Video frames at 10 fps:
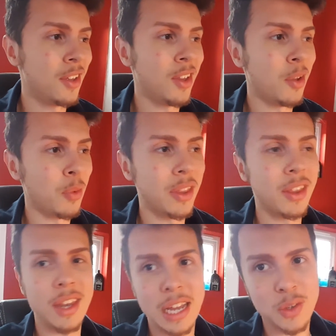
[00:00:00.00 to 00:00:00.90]
like when
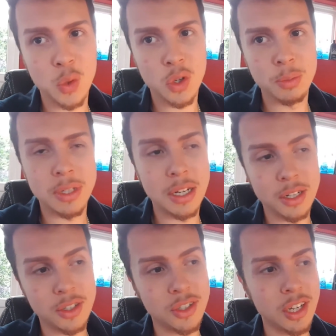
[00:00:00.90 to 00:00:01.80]
the next one comes out,
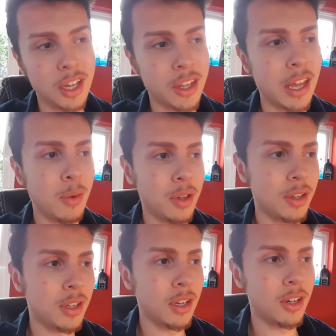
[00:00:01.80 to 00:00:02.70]
because she liked that one.
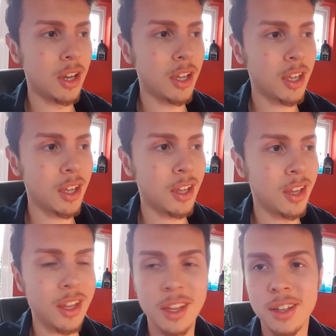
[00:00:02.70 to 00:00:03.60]
Did you like it?
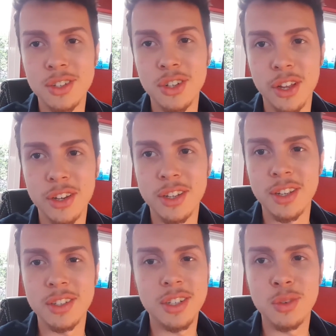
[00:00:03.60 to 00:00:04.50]
Yeah, she liked it.
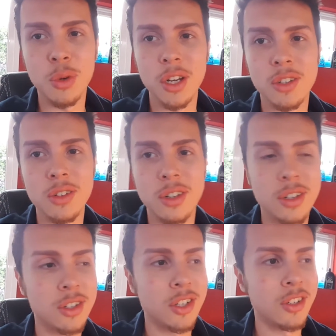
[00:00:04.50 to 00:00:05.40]
She didn't want to talk.
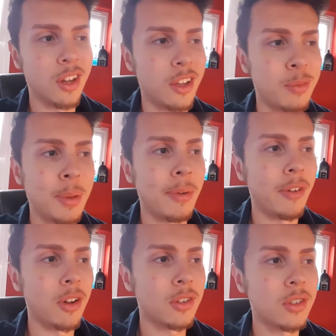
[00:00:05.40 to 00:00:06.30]
She doesn't like to be in my
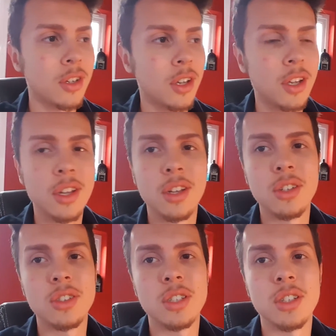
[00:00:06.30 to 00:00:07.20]
vlogs.
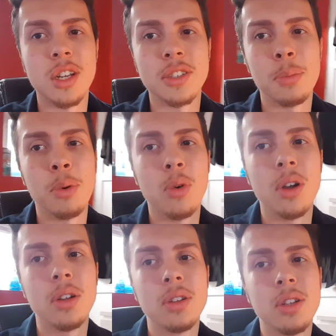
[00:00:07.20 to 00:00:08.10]
She's not a supporter.
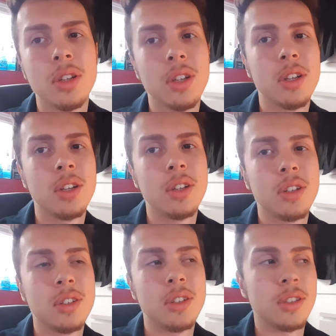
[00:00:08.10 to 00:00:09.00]

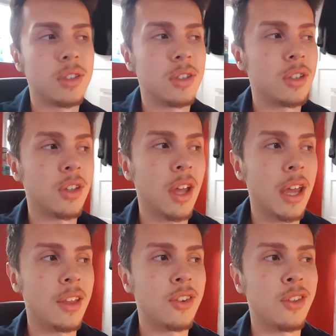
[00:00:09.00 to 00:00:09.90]
She's, she's a
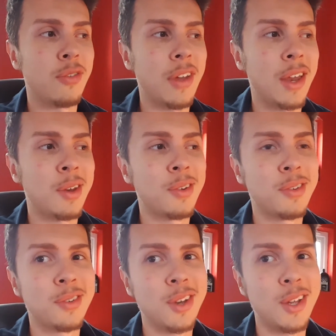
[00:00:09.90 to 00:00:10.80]
she's a fan,
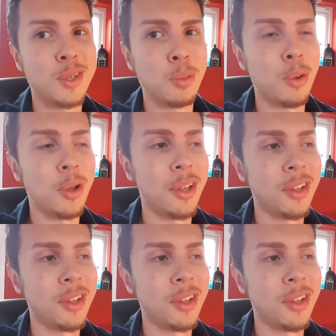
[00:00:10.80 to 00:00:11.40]
not a supporter.